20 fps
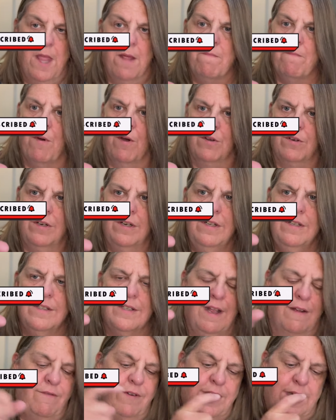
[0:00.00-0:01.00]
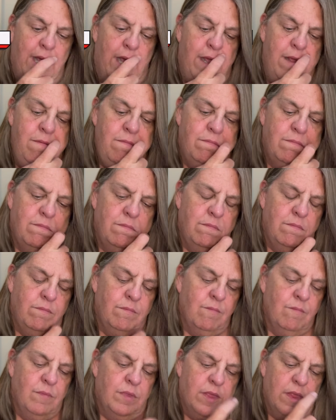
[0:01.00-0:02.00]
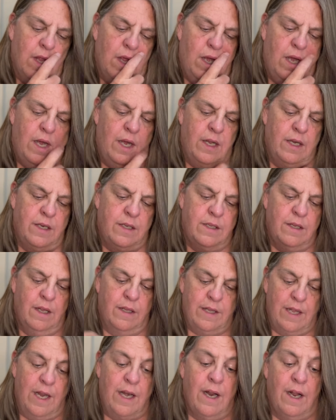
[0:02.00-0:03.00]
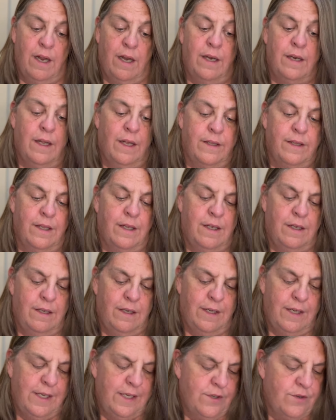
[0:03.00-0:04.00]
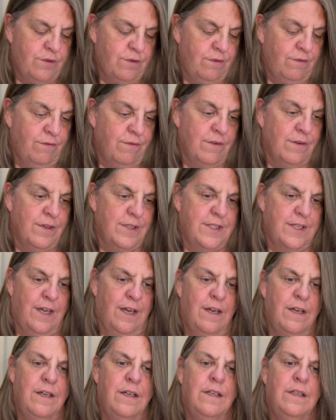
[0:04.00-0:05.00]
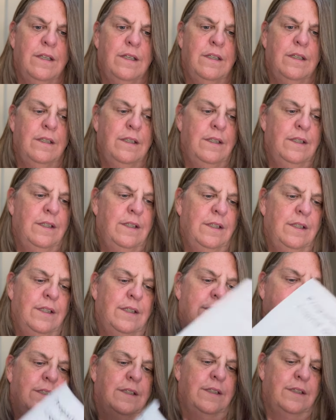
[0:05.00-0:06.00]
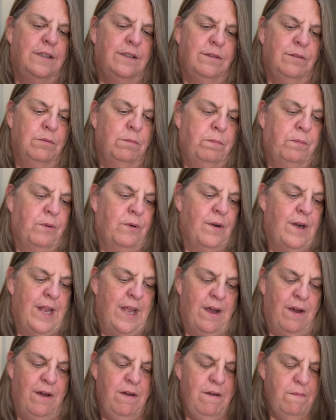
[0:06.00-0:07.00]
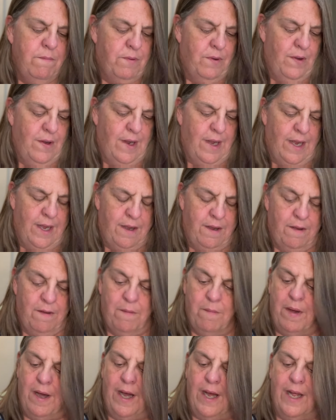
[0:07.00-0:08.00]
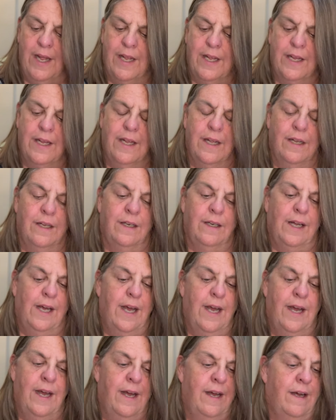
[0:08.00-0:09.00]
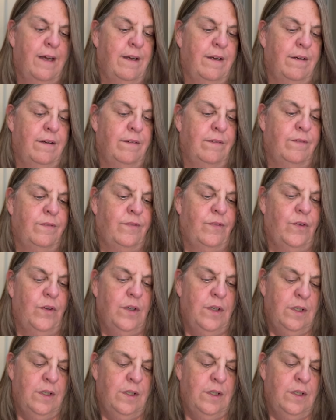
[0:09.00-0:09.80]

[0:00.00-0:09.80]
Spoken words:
bottles every day, and then another litre of water. So this is all pre-op. I can have,